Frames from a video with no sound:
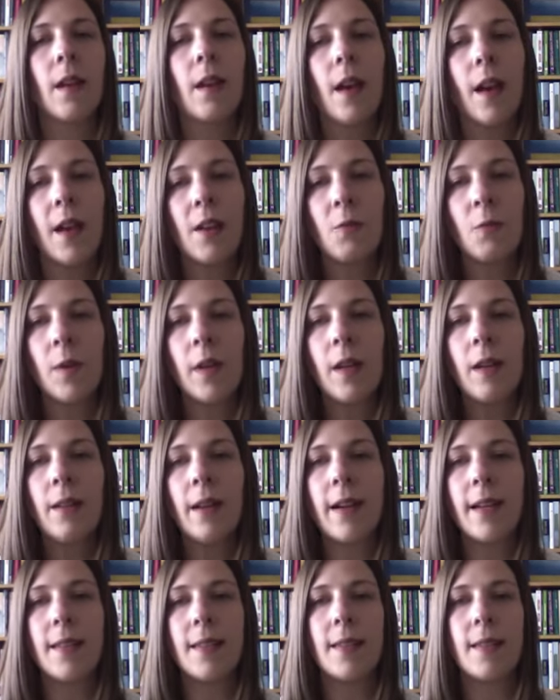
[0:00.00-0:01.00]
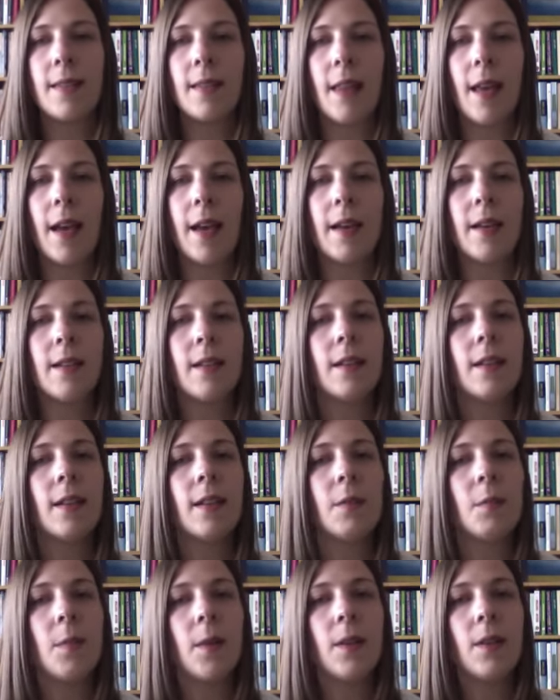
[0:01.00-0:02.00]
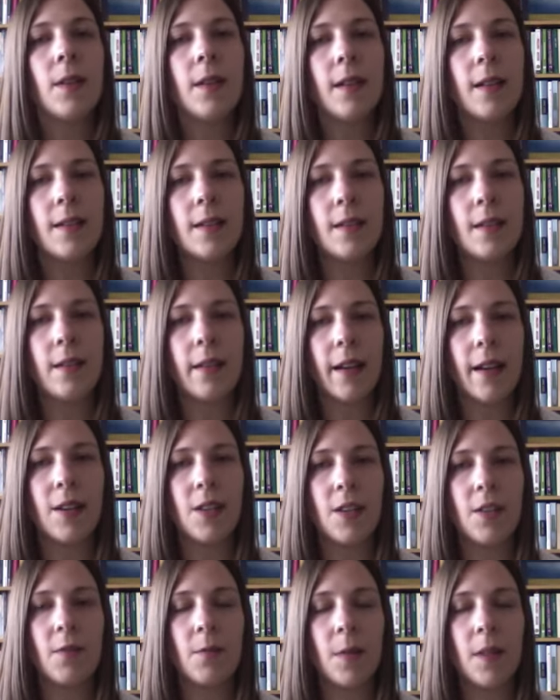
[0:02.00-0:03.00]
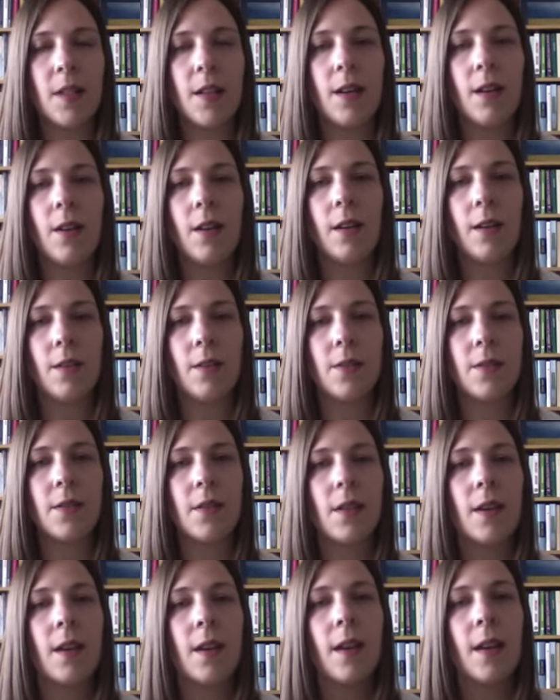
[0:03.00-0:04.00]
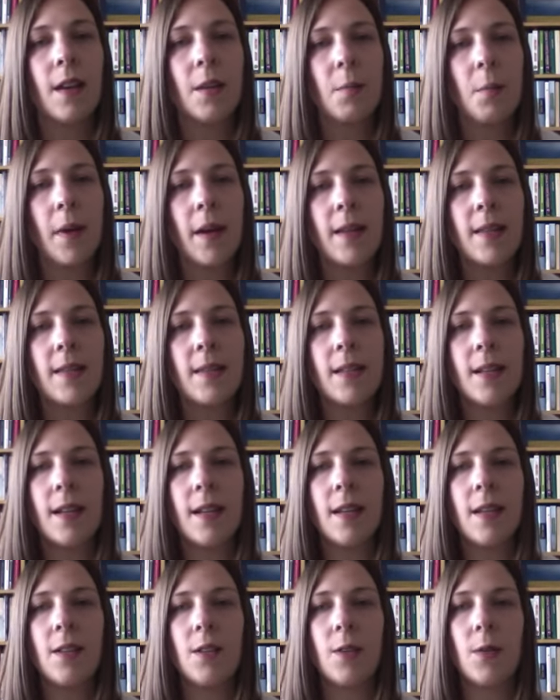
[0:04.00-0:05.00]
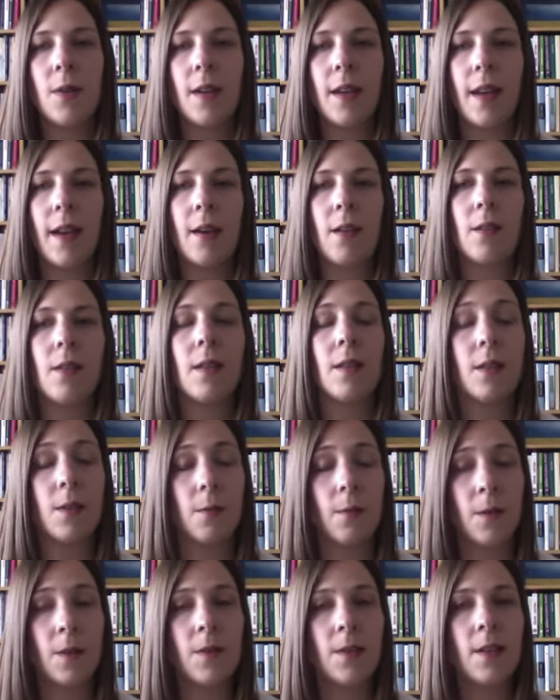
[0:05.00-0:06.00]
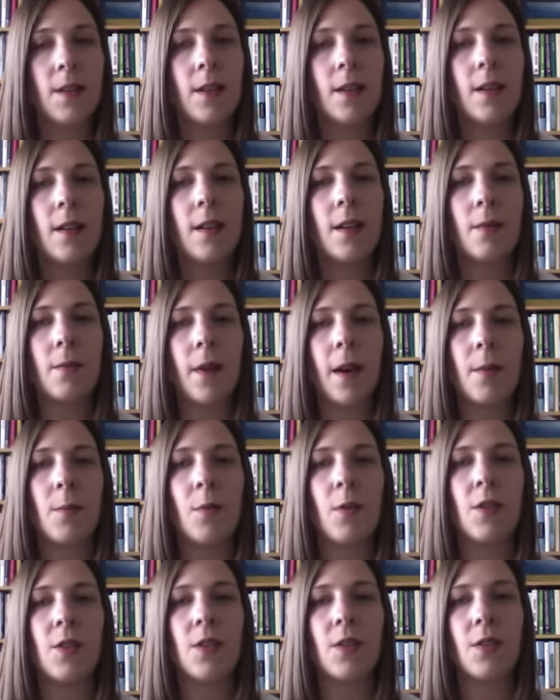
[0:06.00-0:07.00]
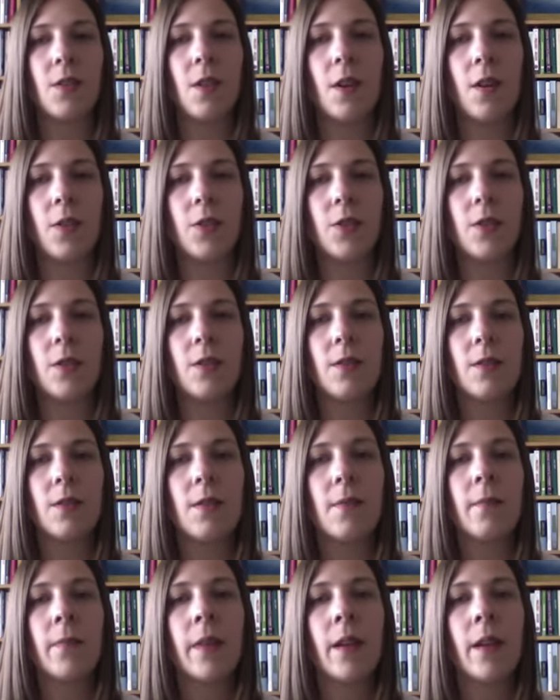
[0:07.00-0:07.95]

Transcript: and realizes that, in building its collection of materials, it must take into account the diversity of Aboriginal cultures,